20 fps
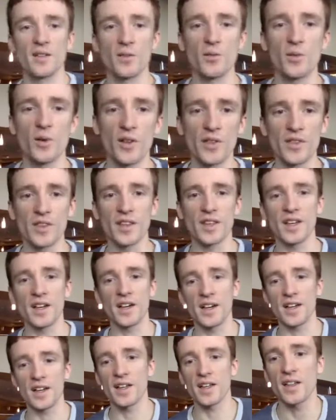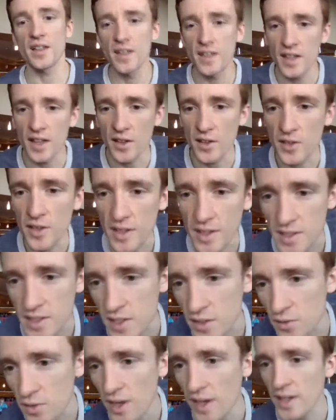what the other thing is
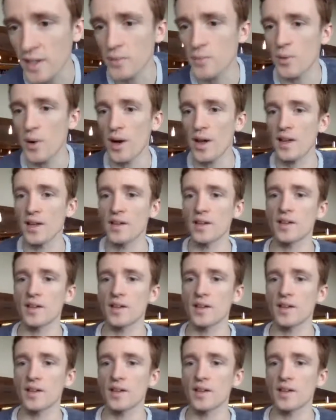dividing by.